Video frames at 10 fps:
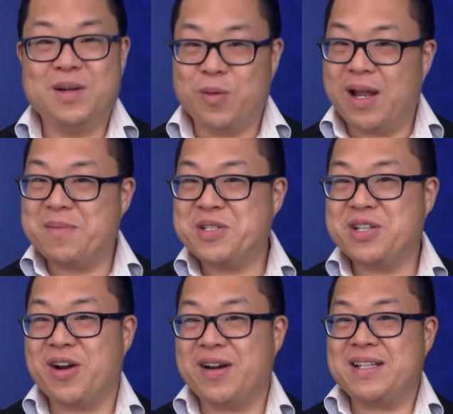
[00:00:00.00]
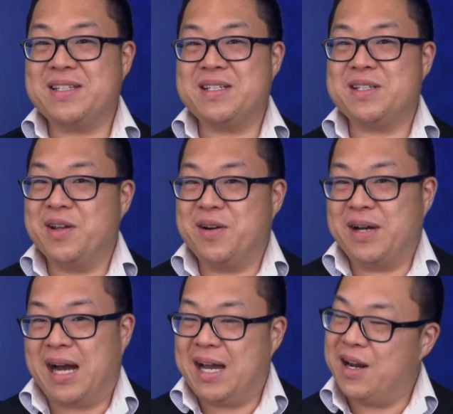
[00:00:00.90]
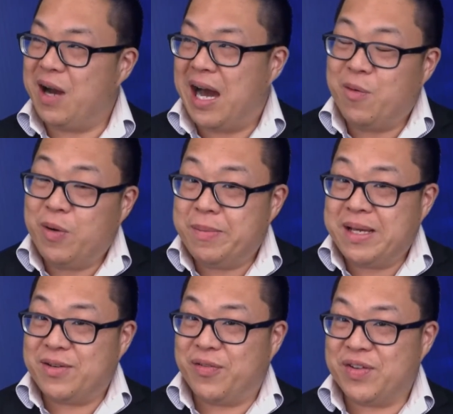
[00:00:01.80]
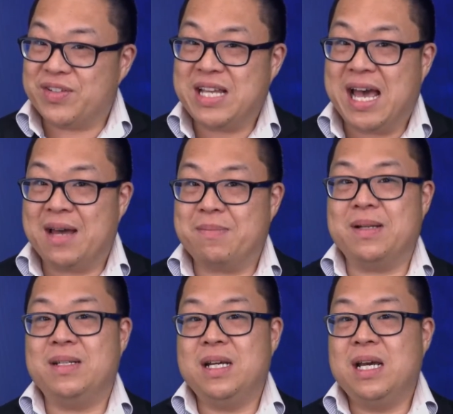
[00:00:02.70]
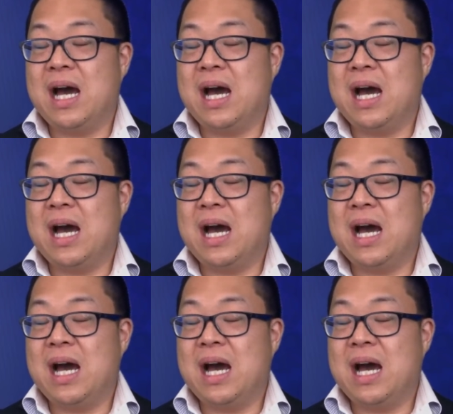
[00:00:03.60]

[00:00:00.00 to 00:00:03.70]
Well, I'm sorry. It's, it's you know, I, don't, I don't want to make you feel sad, but